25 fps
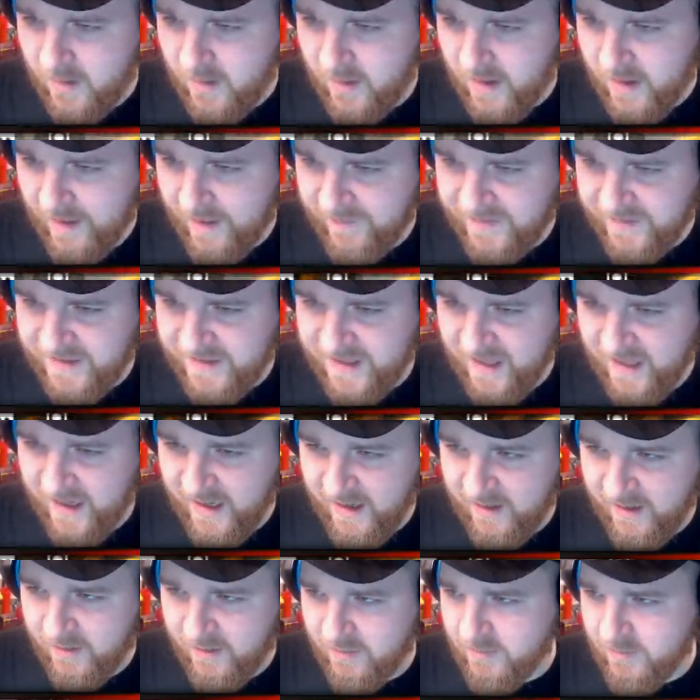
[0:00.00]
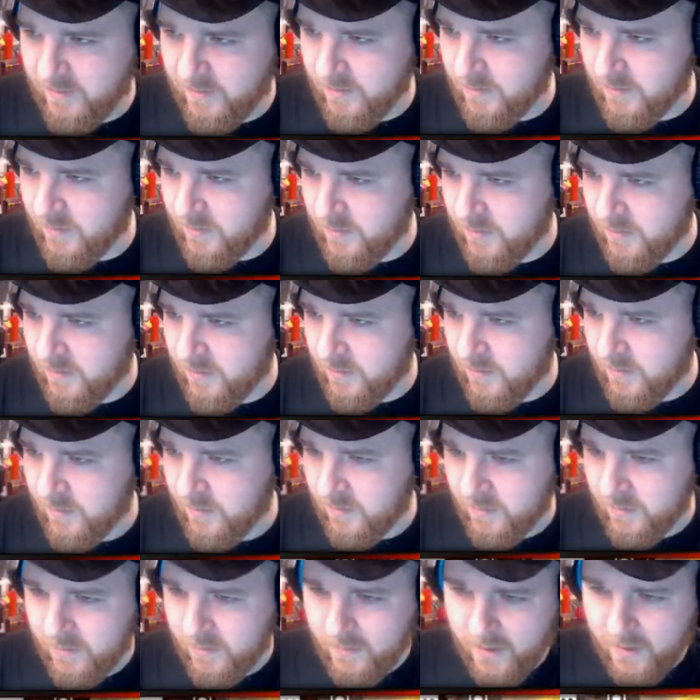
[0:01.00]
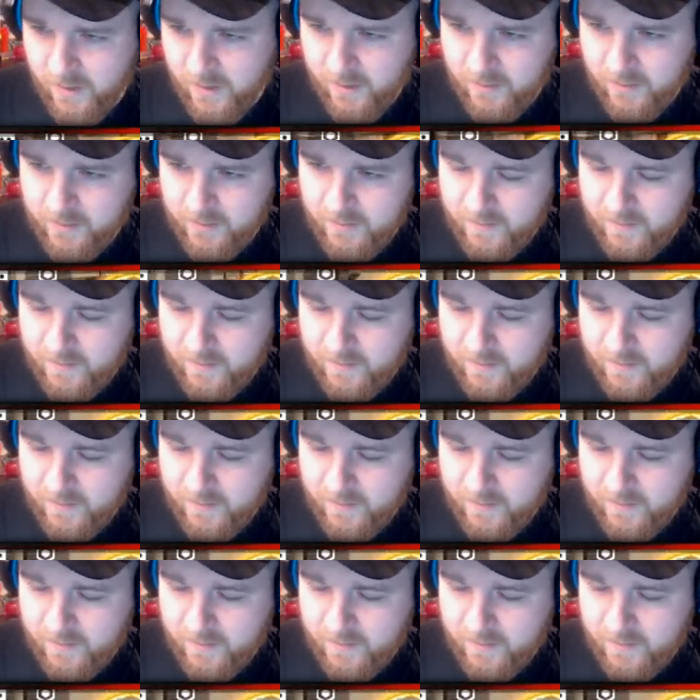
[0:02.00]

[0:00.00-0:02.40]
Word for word: I've seen... Hang on.